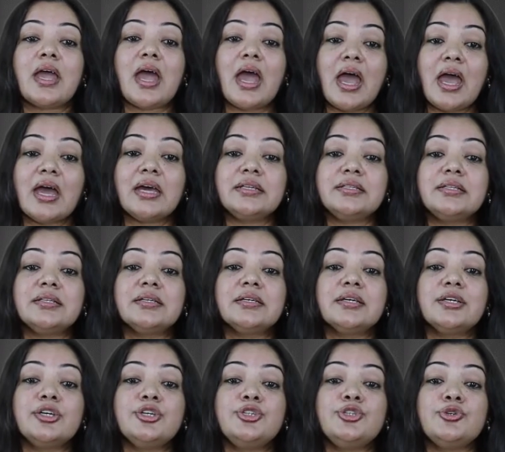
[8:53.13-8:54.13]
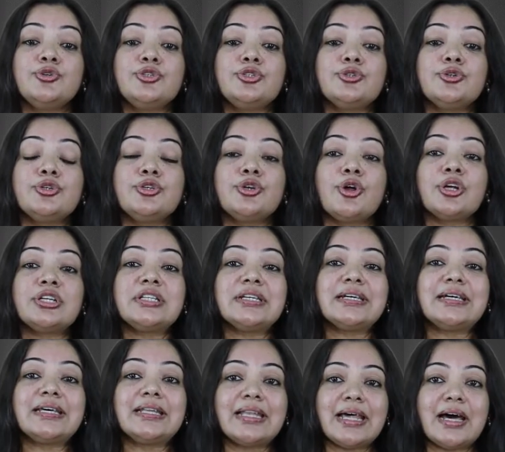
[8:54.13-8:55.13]
And you should not
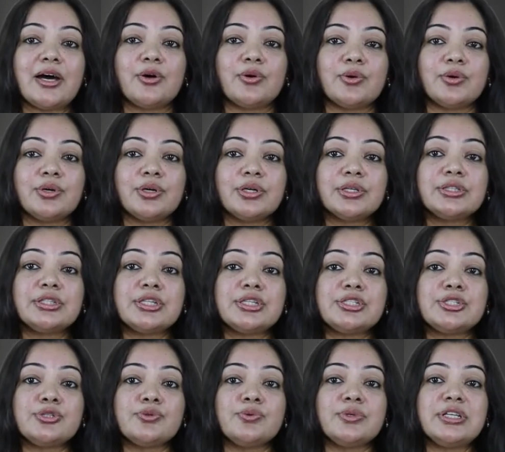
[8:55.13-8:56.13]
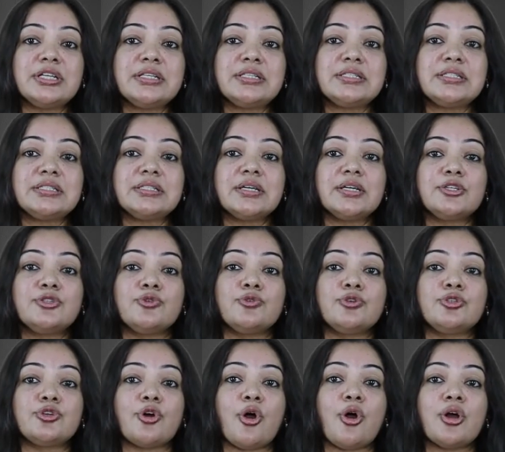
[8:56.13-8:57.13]
allow the students to
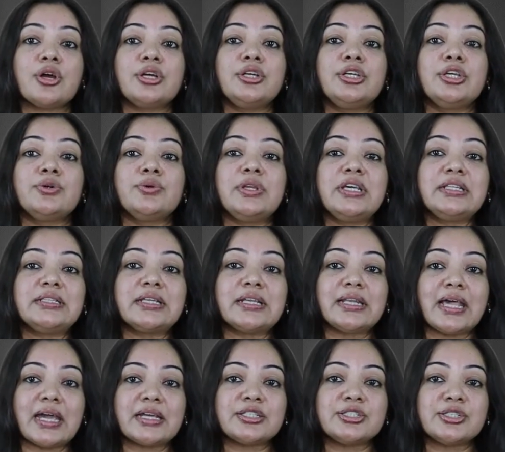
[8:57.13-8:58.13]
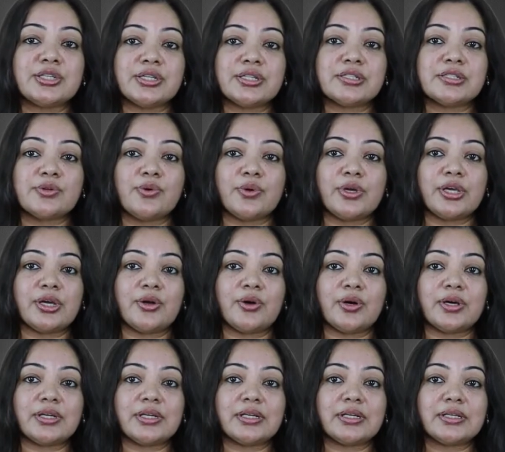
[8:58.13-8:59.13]
talk during the lecture is going
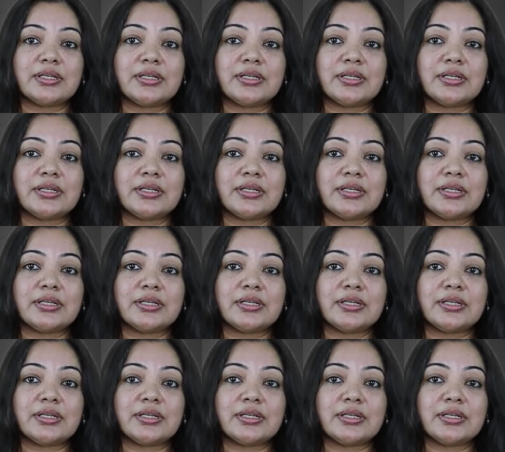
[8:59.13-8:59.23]
on.